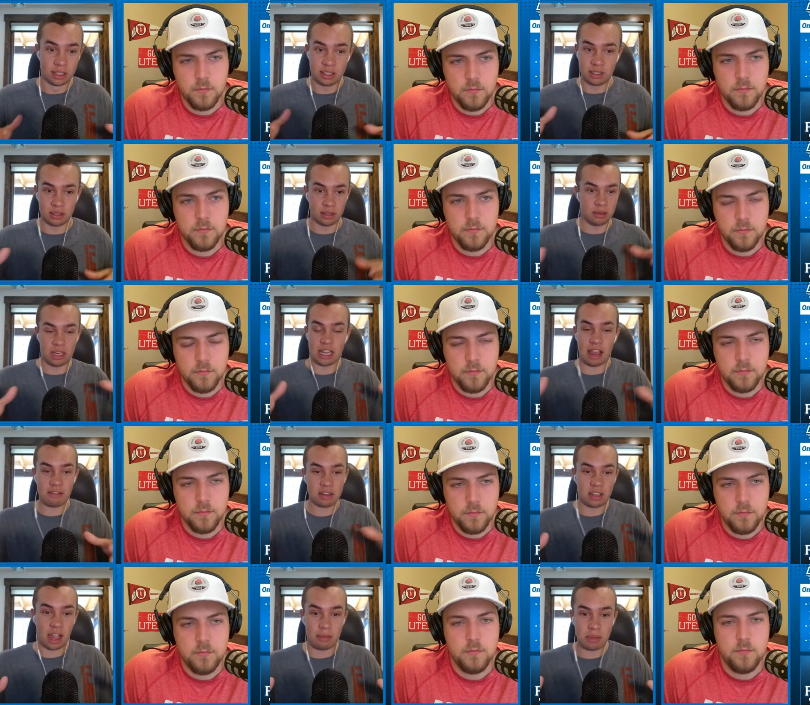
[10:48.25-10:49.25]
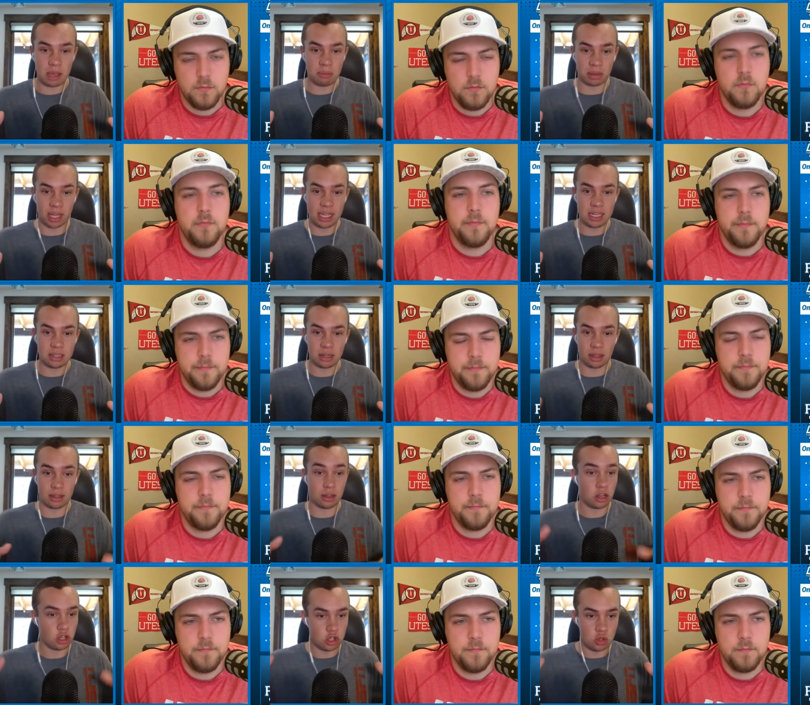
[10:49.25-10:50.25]
Speaker 1: to, every time they play each
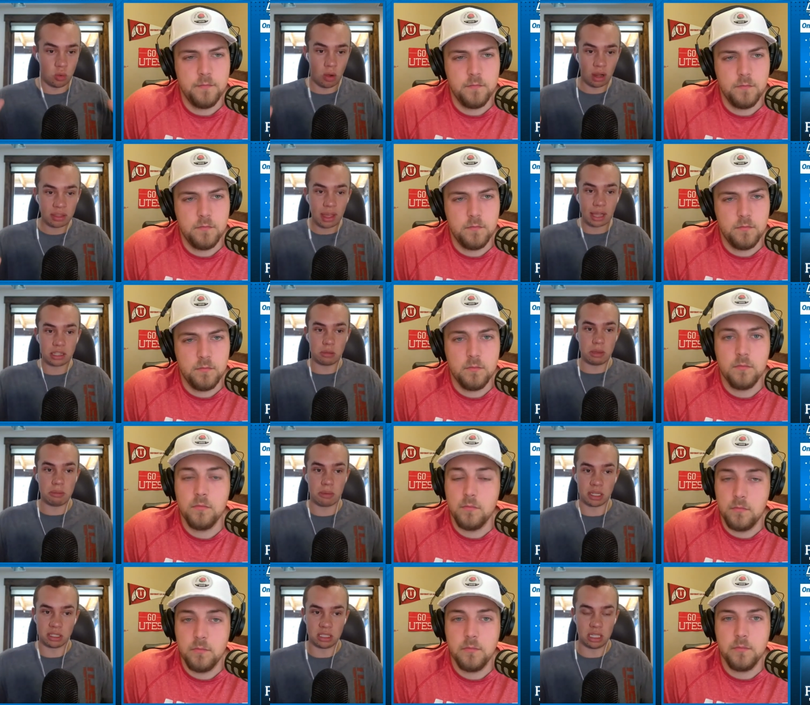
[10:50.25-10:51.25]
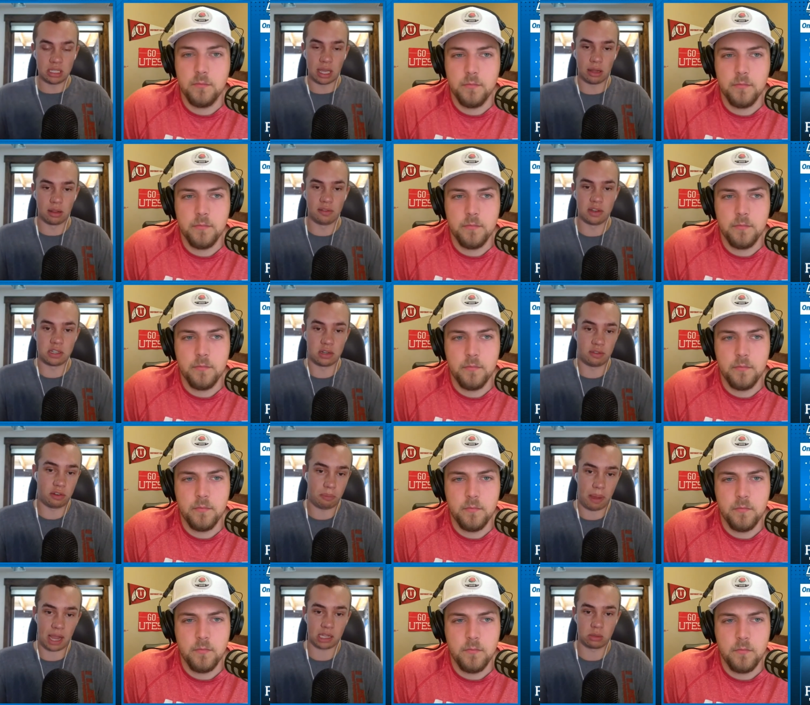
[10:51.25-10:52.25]
other, you want that to be must-see television for
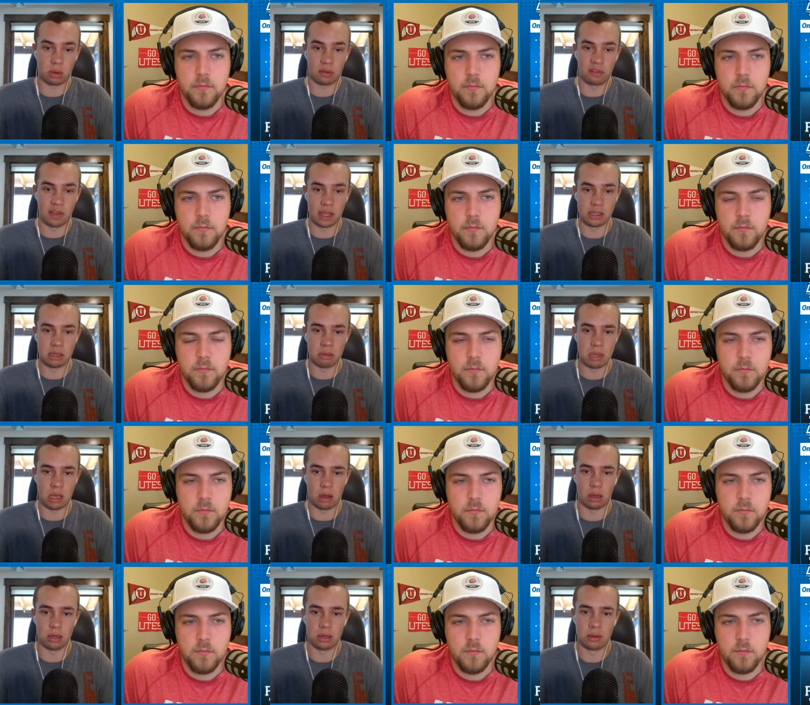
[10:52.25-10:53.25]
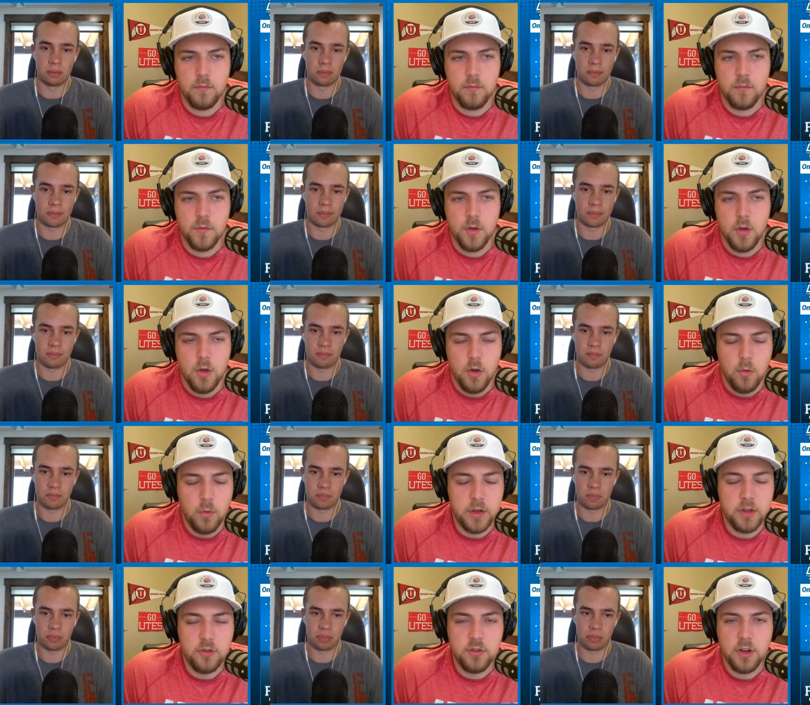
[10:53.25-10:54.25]
Pac-12 fans and beyond.
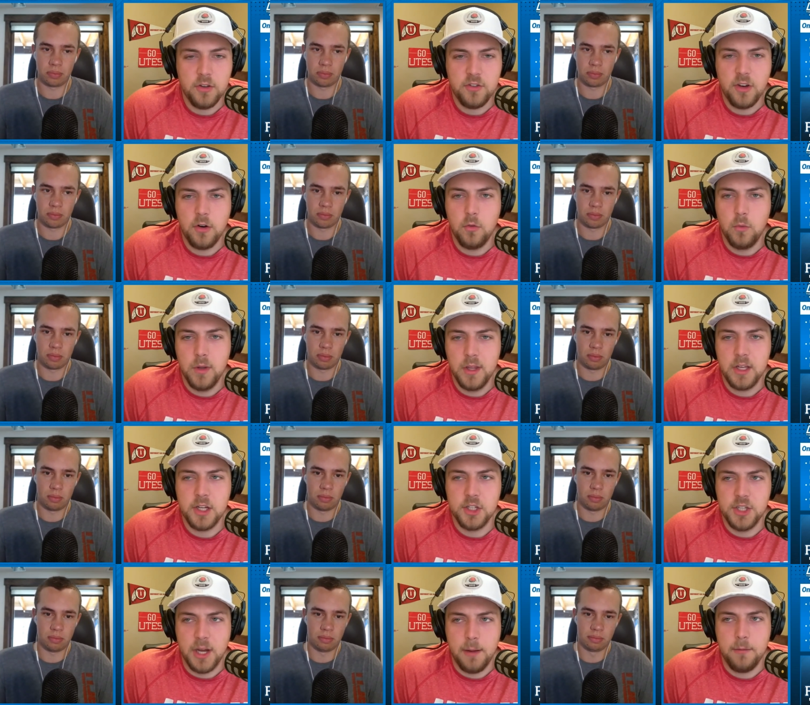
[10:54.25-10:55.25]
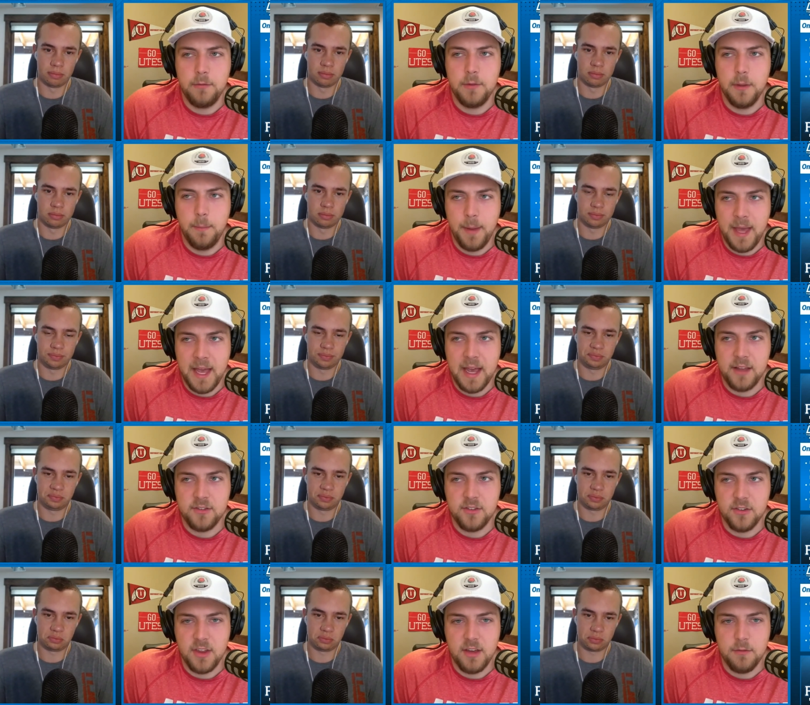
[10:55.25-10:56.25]
Speaker 2: What Utah's done a really good job of in the past
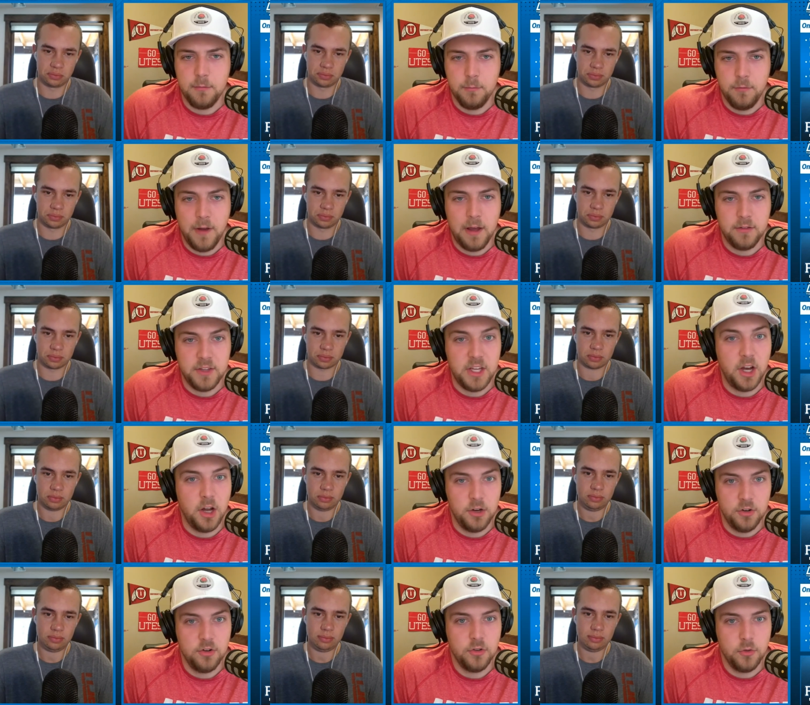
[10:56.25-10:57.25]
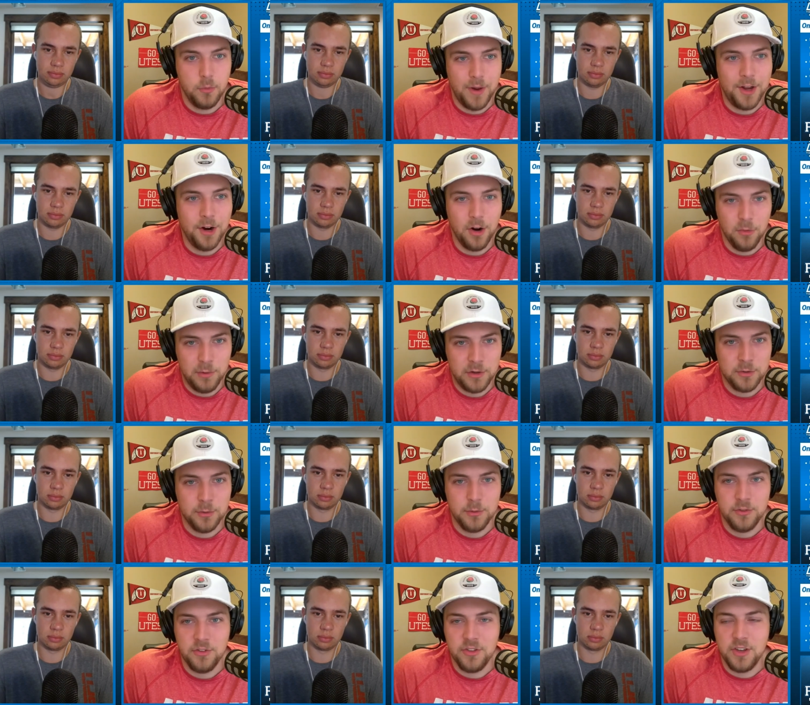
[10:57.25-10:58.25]
is they've found the under-the-radar
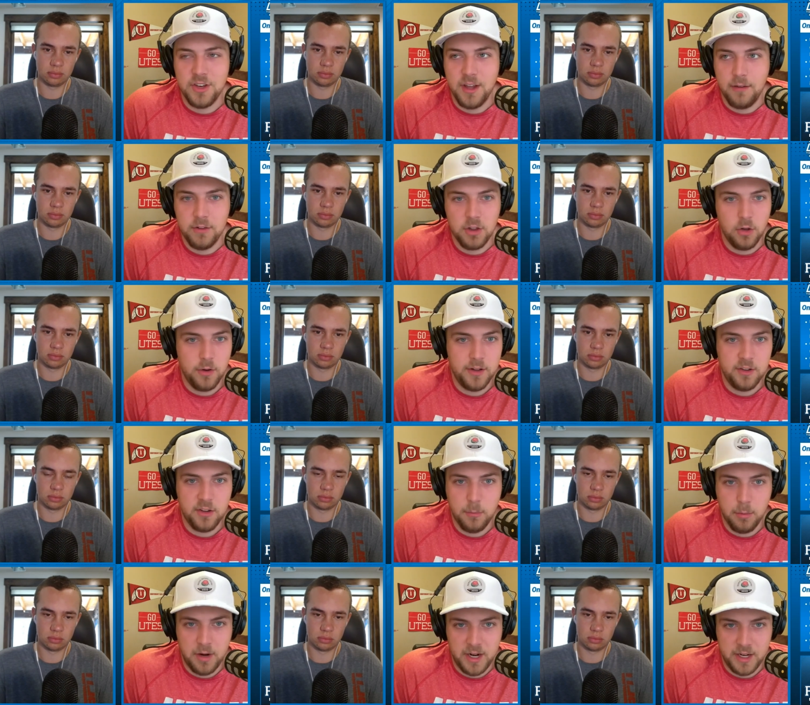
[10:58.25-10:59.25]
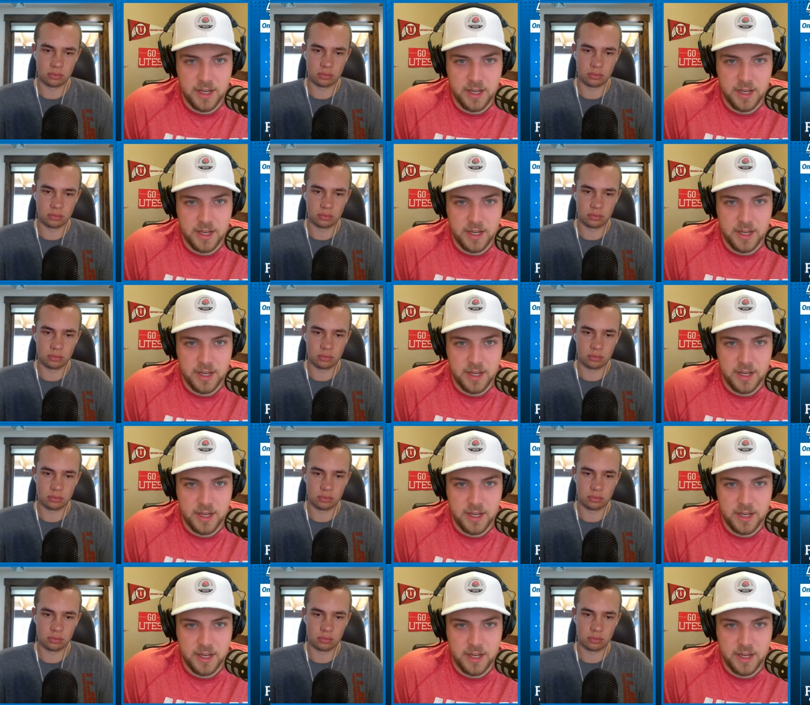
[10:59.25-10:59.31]
recruits. The Devin Lloyds, the Brant